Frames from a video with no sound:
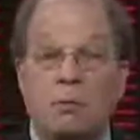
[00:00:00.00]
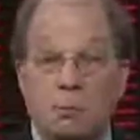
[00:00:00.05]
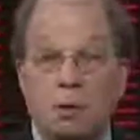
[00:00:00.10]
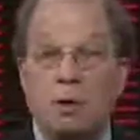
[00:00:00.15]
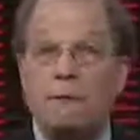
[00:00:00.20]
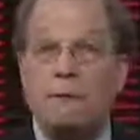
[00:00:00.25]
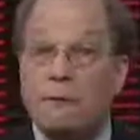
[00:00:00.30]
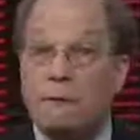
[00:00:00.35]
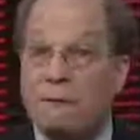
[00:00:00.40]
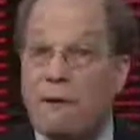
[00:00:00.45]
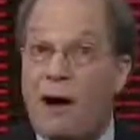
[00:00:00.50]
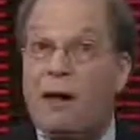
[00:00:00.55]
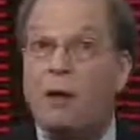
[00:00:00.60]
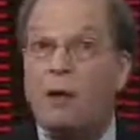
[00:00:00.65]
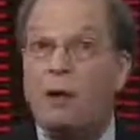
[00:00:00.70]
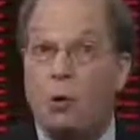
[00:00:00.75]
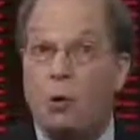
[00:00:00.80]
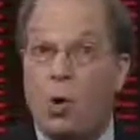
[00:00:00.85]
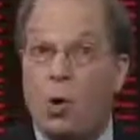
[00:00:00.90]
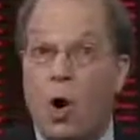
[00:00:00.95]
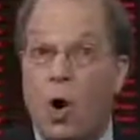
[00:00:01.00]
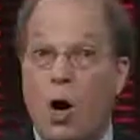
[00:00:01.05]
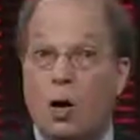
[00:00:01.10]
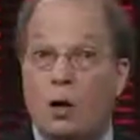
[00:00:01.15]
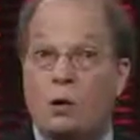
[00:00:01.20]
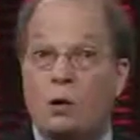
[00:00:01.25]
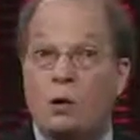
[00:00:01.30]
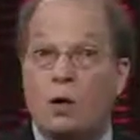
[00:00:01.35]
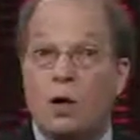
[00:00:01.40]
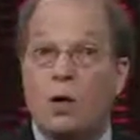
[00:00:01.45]
But if you follow
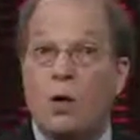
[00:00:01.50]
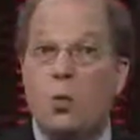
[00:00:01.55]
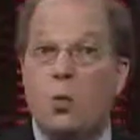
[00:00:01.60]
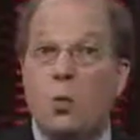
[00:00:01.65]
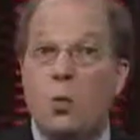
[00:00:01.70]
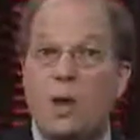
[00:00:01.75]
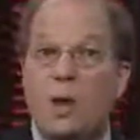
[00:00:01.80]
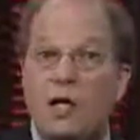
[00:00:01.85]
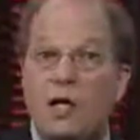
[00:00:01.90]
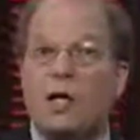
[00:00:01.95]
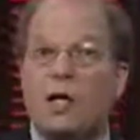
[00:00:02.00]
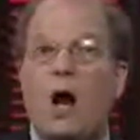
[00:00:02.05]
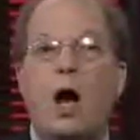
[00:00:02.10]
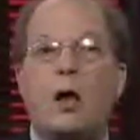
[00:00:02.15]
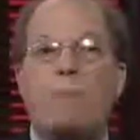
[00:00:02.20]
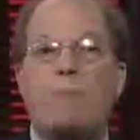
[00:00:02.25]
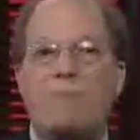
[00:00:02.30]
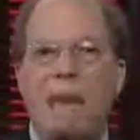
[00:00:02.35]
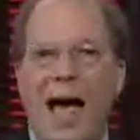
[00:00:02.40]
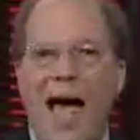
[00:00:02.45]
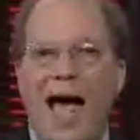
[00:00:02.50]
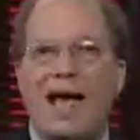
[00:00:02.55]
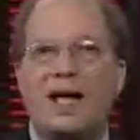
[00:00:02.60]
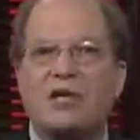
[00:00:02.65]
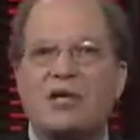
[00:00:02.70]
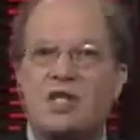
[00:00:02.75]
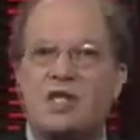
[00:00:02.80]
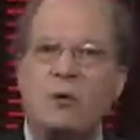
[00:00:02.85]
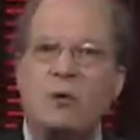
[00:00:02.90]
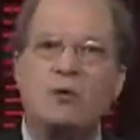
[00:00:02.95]
along, we can unpack
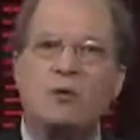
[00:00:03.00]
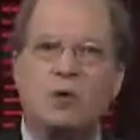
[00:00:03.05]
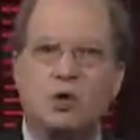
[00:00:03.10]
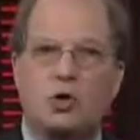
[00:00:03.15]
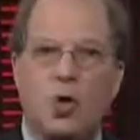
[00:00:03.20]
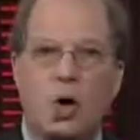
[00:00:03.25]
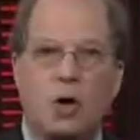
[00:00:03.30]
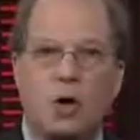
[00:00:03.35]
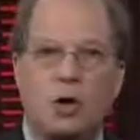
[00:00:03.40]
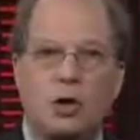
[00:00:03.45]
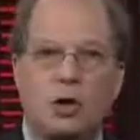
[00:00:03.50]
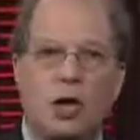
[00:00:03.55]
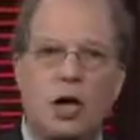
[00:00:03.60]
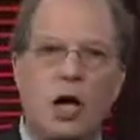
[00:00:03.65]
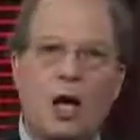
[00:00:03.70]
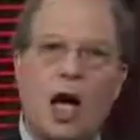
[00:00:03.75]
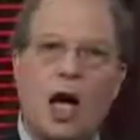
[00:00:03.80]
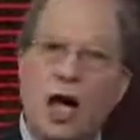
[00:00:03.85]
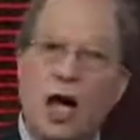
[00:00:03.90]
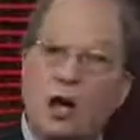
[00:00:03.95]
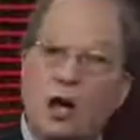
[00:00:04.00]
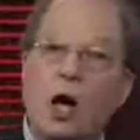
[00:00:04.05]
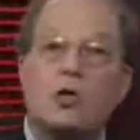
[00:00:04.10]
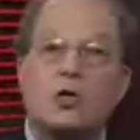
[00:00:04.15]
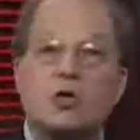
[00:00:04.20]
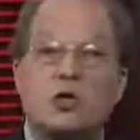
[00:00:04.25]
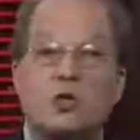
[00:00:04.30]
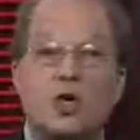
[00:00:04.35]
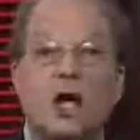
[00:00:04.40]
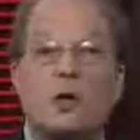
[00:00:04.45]
some of the jargon and
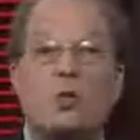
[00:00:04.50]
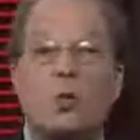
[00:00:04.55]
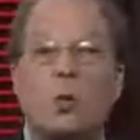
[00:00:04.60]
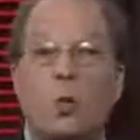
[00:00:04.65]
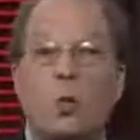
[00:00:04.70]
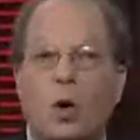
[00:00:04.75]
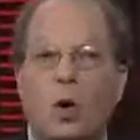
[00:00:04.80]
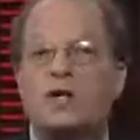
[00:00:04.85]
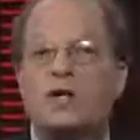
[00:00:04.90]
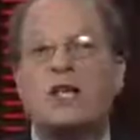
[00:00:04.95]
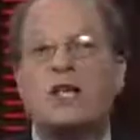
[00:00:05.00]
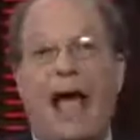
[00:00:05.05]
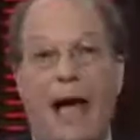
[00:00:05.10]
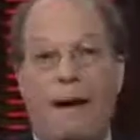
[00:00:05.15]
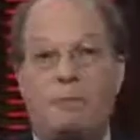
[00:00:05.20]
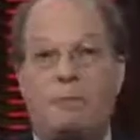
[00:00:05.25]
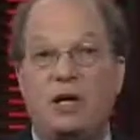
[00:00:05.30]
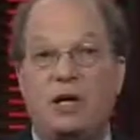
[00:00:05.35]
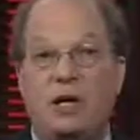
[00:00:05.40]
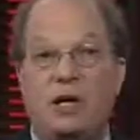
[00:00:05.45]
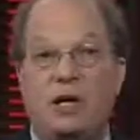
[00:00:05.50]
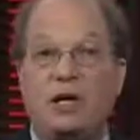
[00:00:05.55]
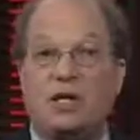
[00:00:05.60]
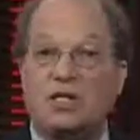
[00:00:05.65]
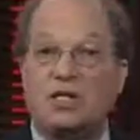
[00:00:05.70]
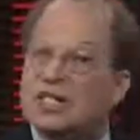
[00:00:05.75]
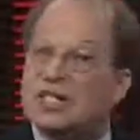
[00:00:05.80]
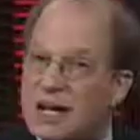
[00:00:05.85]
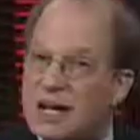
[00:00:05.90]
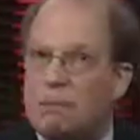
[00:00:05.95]
understand what is happening in a
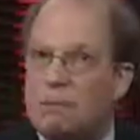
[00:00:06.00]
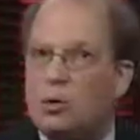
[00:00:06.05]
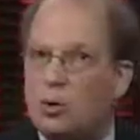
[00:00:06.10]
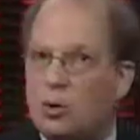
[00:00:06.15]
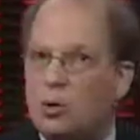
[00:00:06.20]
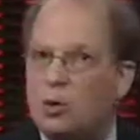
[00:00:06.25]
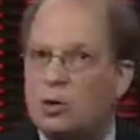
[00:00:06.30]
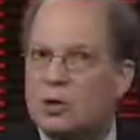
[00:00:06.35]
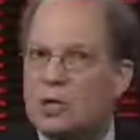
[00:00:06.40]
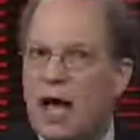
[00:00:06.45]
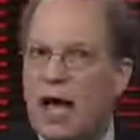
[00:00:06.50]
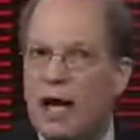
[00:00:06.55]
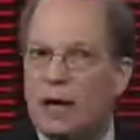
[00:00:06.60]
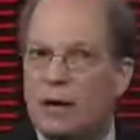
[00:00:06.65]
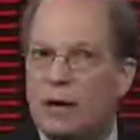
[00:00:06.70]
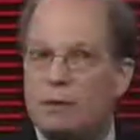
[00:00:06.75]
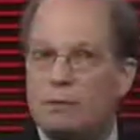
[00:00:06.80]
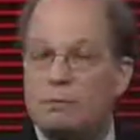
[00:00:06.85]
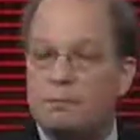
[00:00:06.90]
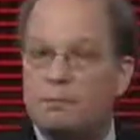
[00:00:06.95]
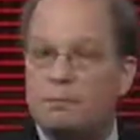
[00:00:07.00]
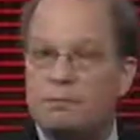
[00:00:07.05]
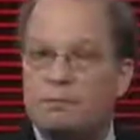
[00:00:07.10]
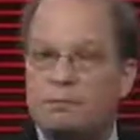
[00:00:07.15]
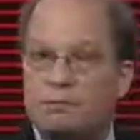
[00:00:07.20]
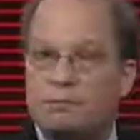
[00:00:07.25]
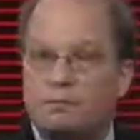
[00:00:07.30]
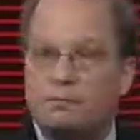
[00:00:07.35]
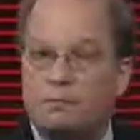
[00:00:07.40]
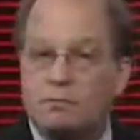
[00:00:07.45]
typical attack.
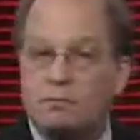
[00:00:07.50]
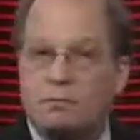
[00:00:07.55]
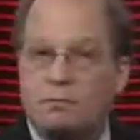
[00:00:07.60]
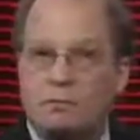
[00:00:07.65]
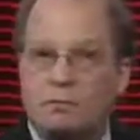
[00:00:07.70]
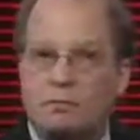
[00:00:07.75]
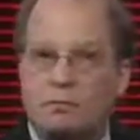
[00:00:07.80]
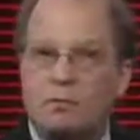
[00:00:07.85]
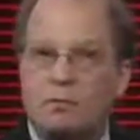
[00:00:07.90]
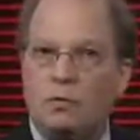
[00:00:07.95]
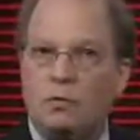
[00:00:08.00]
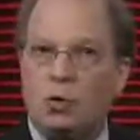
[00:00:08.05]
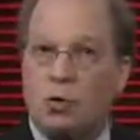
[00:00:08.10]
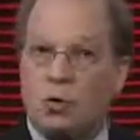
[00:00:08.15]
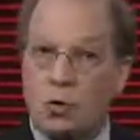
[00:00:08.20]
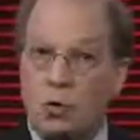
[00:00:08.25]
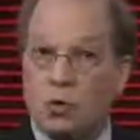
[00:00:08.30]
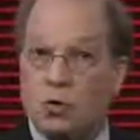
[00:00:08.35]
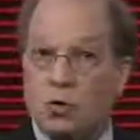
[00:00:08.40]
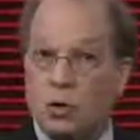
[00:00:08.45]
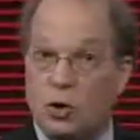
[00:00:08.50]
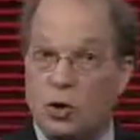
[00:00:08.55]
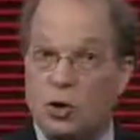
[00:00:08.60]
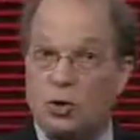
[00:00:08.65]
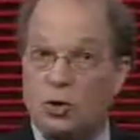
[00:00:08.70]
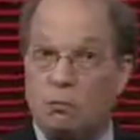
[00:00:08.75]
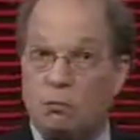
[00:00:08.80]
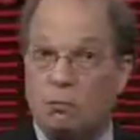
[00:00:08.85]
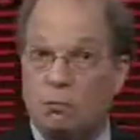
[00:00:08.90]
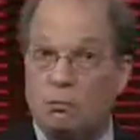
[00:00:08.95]

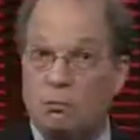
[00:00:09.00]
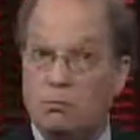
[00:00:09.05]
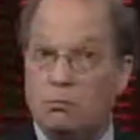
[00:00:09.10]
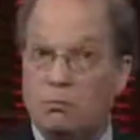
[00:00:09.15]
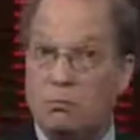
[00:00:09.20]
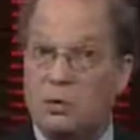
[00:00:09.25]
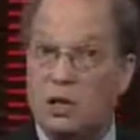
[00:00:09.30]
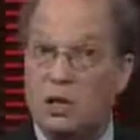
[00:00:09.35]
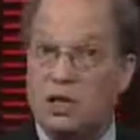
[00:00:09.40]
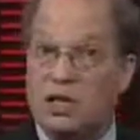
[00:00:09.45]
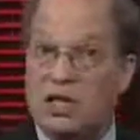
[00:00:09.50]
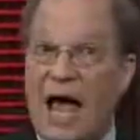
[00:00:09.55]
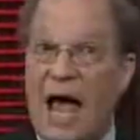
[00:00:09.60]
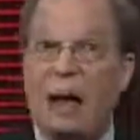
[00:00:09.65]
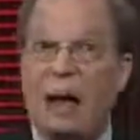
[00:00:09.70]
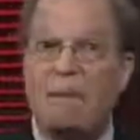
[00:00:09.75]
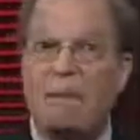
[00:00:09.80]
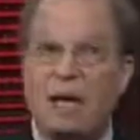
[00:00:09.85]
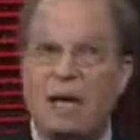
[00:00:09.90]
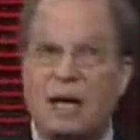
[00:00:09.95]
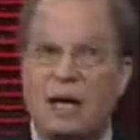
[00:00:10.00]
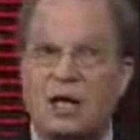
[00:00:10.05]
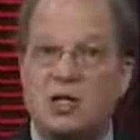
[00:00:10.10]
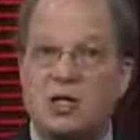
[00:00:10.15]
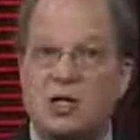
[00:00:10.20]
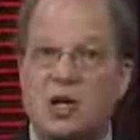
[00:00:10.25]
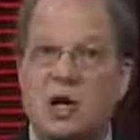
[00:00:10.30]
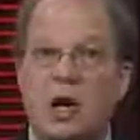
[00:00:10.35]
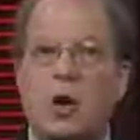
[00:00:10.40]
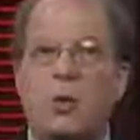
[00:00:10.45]
Usually, an attack
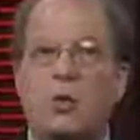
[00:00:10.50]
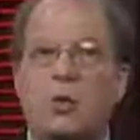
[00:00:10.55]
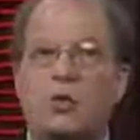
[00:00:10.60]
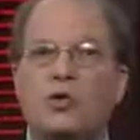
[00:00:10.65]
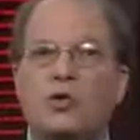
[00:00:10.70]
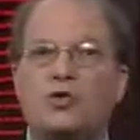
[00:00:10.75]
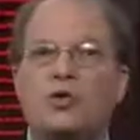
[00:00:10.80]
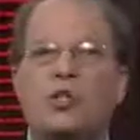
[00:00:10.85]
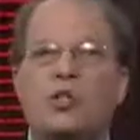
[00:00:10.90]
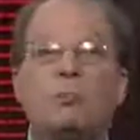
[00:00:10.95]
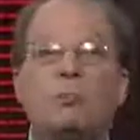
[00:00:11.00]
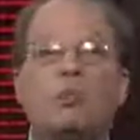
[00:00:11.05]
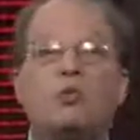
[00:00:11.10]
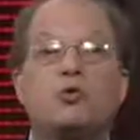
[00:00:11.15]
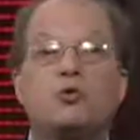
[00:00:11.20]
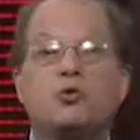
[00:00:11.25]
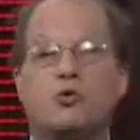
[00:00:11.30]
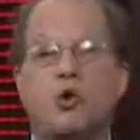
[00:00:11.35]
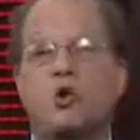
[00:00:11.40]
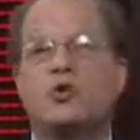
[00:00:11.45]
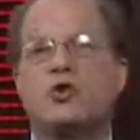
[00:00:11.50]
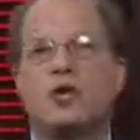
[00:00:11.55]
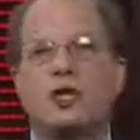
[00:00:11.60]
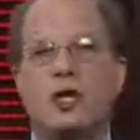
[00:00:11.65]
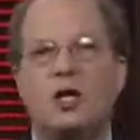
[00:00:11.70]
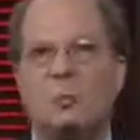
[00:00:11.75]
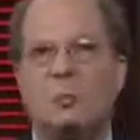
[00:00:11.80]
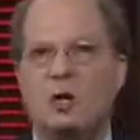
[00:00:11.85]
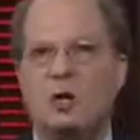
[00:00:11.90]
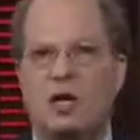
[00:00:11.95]
begins with the simple Trojan
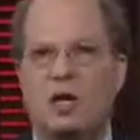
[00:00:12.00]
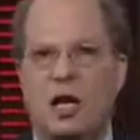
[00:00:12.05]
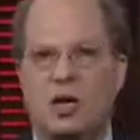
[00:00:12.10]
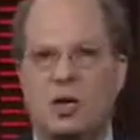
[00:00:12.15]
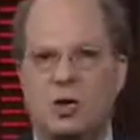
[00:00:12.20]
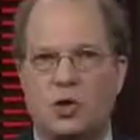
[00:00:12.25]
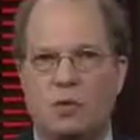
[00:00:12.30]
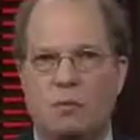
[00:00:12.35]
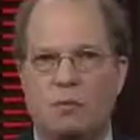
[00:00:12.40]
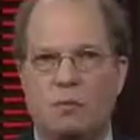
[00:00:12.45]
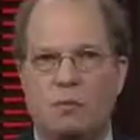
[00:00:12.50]
communication.